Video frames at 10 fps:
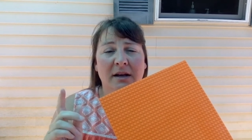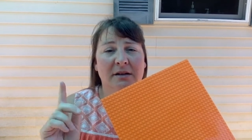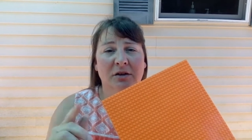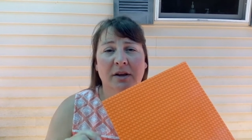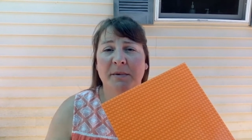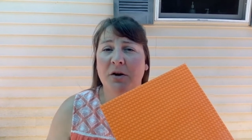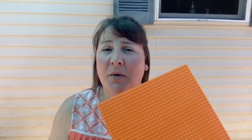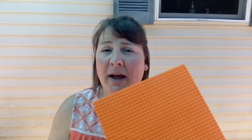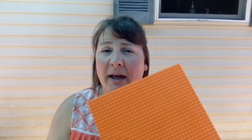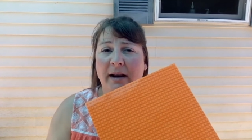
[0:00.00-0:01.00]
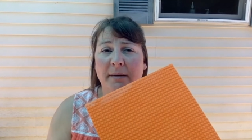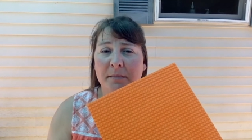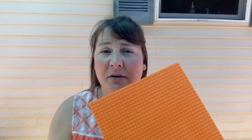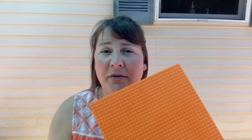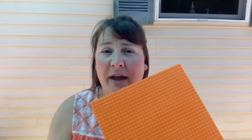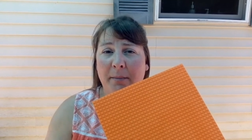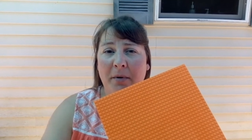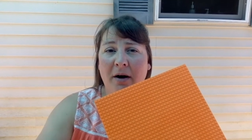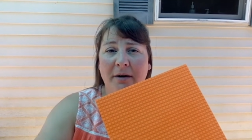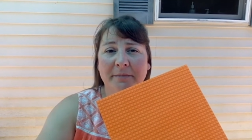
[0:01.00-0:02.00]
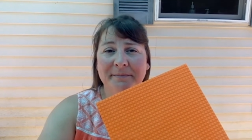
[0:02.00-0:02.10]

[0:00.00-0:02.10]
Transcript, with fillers: So let me go ahead and build that part.